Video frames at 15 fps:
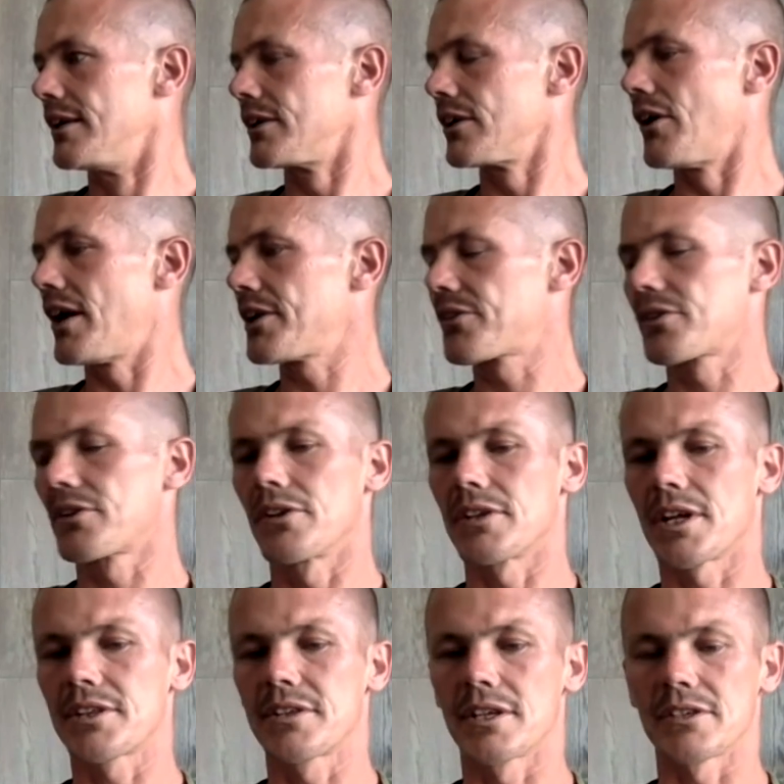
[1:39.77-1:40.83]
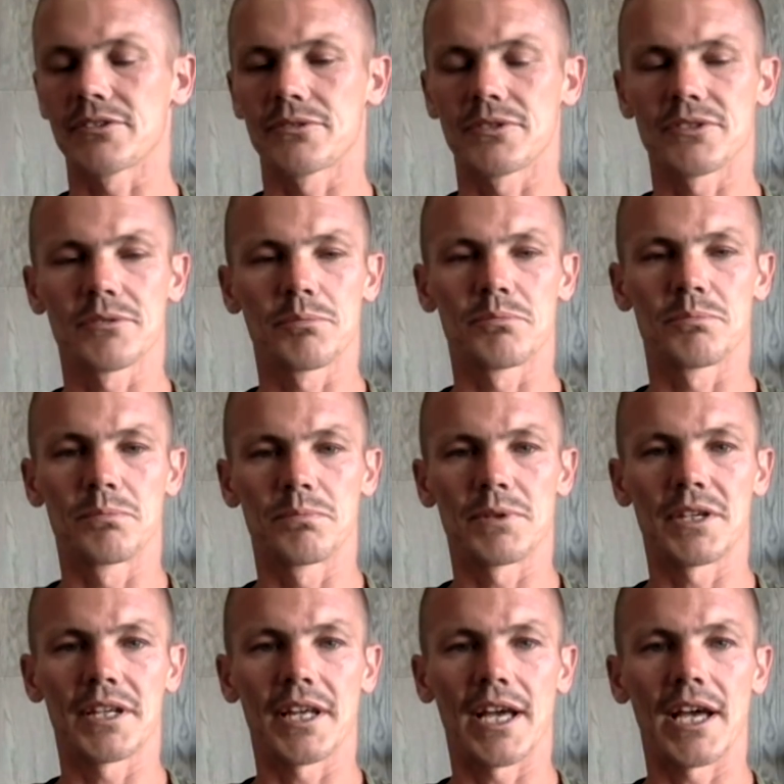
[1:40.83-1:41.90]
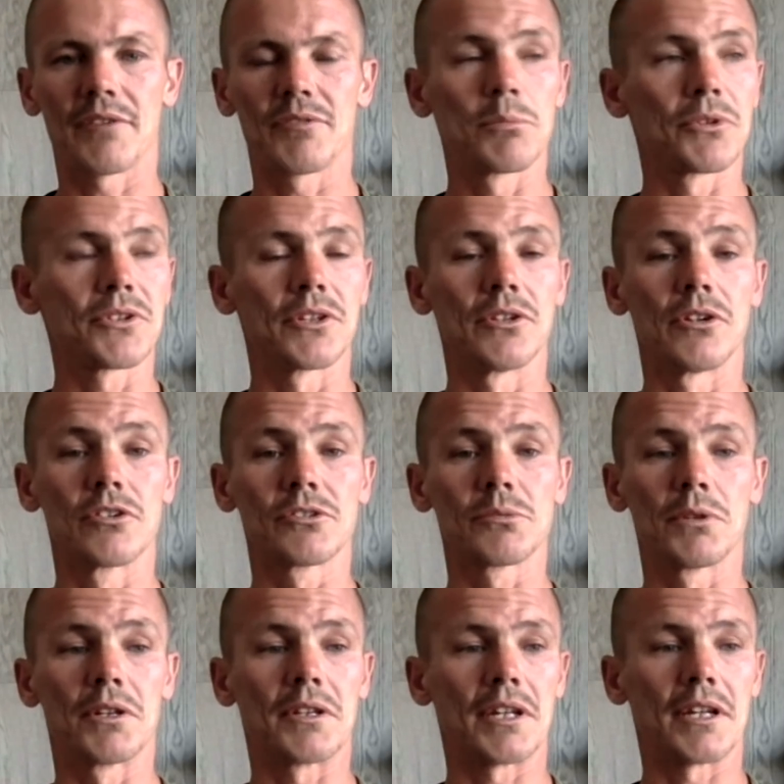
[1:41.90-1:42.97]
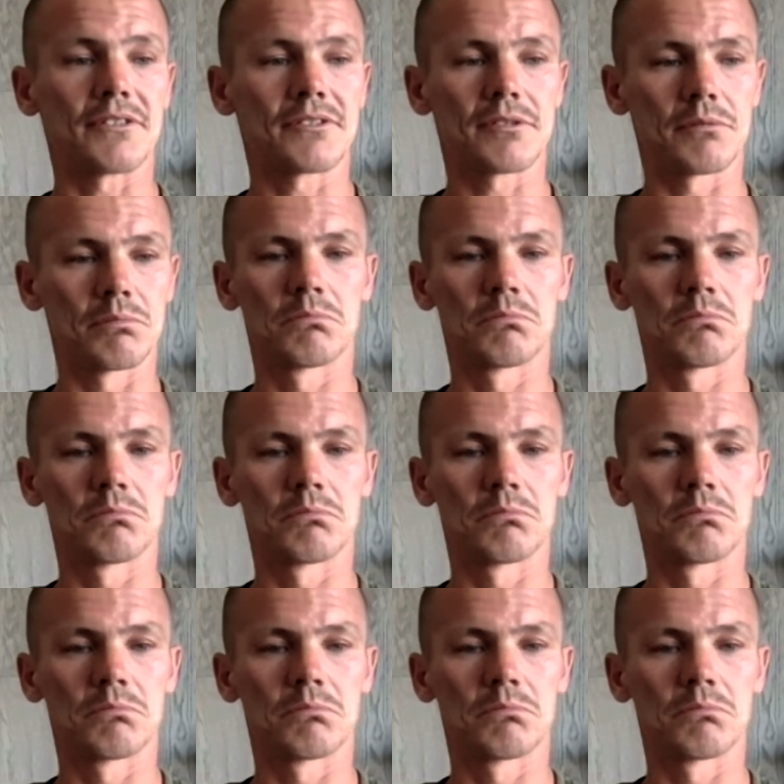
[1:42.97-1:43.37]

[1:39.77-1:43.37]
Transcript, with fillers: you know, anything on that thing's just pretty heavy, but the nose blunt, that's,